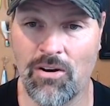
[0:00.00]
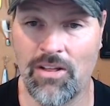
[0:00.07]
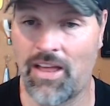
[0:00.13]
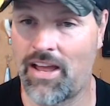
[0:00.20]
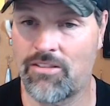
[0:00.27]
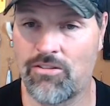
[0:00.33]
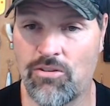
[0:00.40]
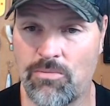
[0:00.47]

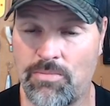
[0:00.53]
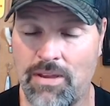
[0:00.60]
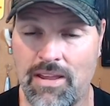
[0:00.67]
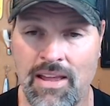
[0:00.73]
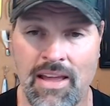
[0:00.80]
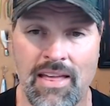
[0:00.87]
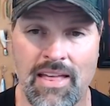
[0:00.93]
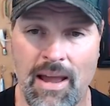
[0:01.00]

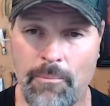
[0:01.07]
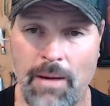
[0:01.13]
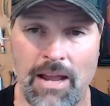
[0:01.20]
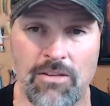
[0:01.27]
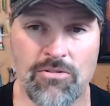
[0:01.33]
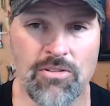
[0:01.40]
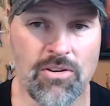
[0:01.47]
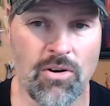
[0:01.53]
That
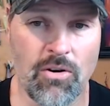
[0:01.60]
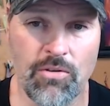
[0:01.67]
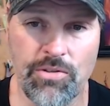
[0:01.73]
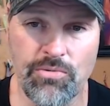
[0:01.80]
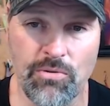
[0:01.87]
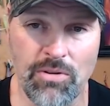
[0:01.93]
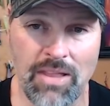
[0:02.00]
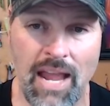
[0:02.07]
bite should go
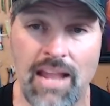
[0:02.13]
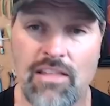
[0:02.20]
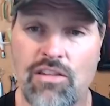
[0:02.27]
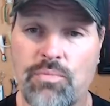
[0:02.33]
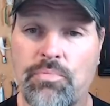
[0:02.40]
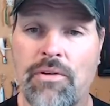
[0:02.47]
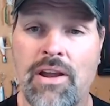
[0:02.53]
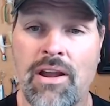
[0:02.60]
through late
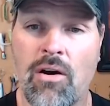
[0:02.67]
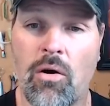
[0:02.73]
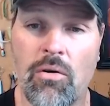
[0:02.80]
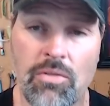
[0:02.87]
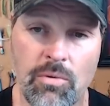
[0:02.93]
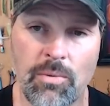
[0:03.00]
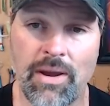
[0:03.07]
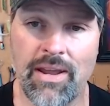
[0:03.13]
spring all
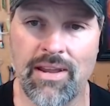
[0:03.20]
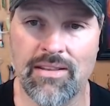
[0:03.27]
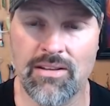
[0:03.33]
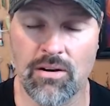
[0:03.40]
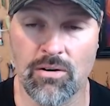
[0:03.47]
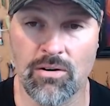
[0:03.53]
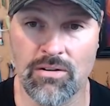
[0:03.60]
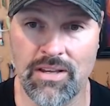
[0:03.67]
the way into
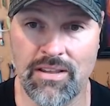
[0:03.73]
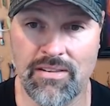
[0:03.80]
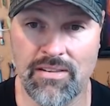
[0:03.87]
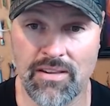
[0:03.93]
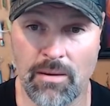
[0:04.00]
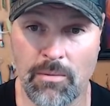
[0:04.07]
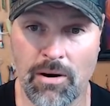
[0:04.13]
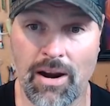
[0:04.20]
early
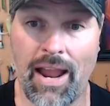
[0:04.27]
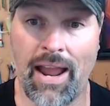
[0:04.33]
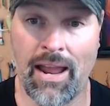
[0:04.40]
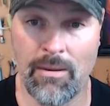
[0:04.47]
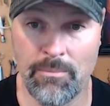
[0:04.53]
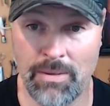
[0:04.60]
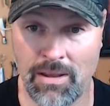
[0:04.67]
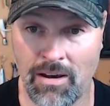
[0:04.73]
summer
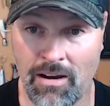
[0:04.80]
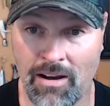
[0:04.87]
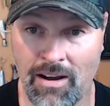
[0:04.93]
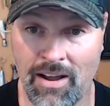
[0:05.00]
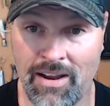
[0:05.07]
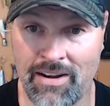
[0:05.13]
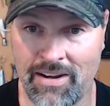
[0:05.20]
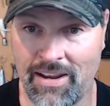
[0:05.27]
and
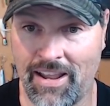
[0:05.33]
beyond.